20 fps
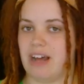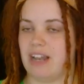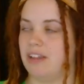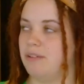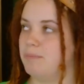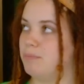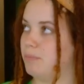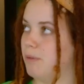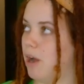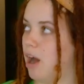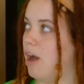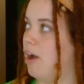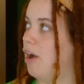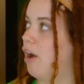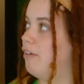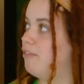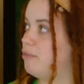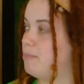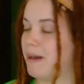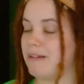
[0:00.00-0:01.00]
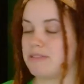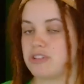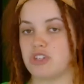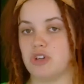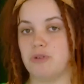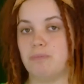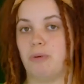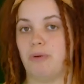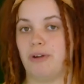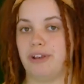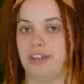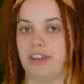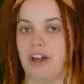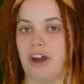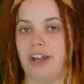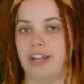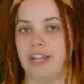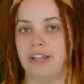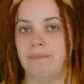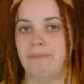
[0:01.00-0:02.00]
value, uh, of about
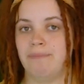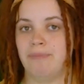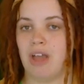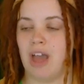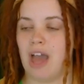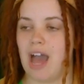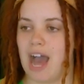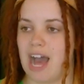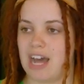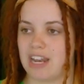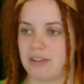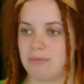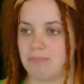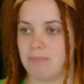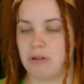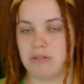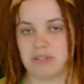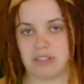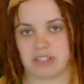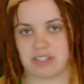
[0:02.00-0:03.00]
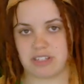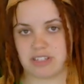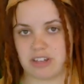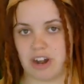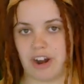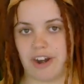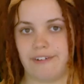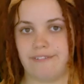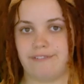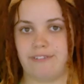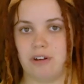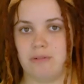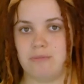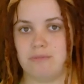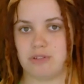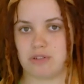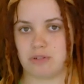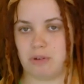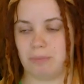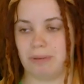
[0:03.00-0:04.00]
2.9, and most
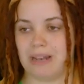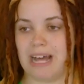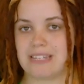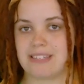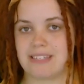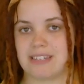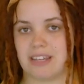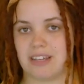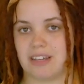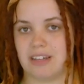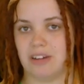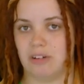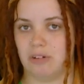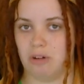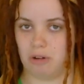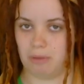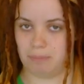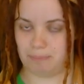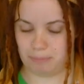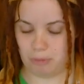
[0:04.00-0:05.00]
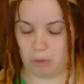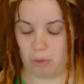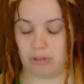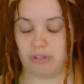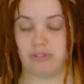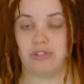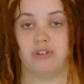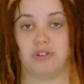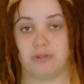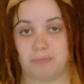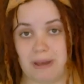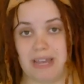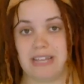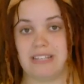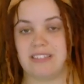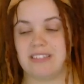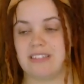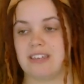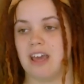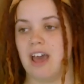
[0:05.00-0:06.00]
styrofoams or plastic or, or crude
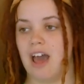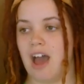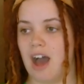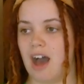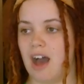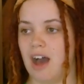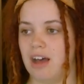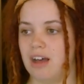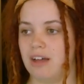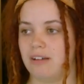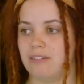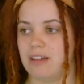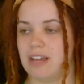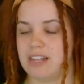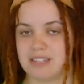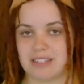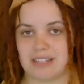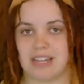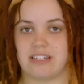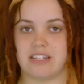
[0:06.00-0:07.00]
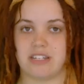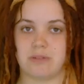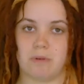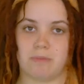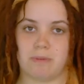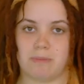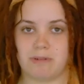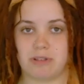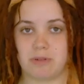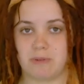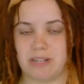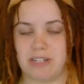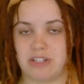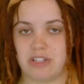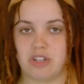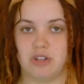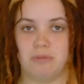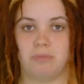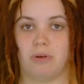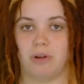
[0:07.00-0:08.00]
based uh, insulators would be between
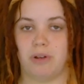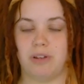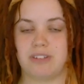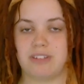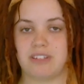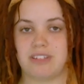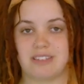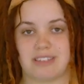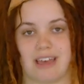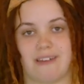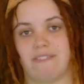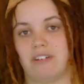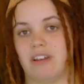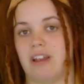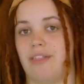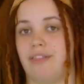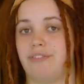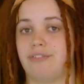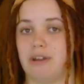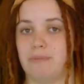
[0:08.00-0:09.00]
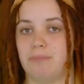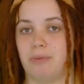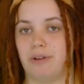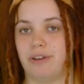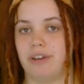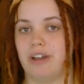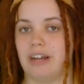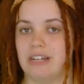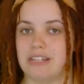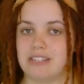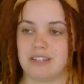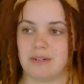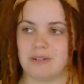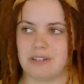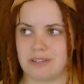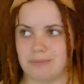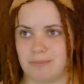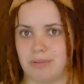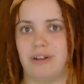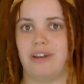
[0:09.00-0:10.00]
2.7 and 3.9, so
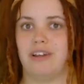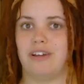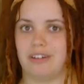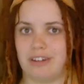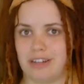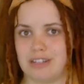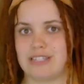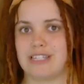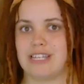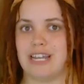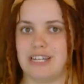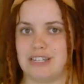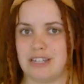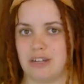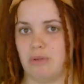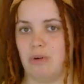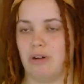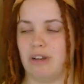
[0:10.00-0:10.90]
it's some pretty good insulating